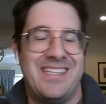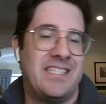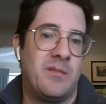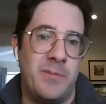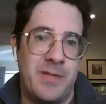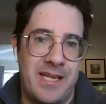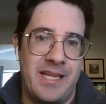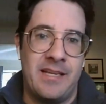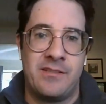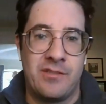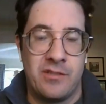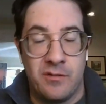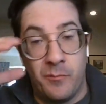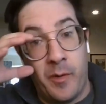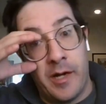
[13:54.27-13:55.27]
needs to be
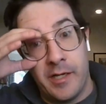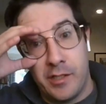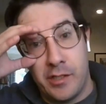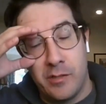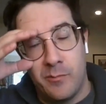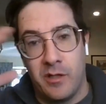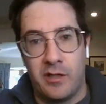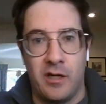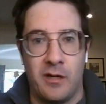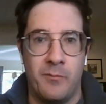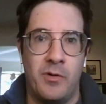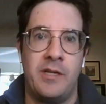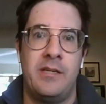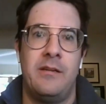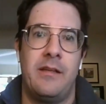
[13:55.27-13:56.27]
answered by Jim
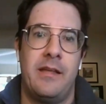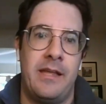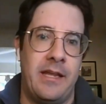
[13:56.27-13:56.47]
Montgomery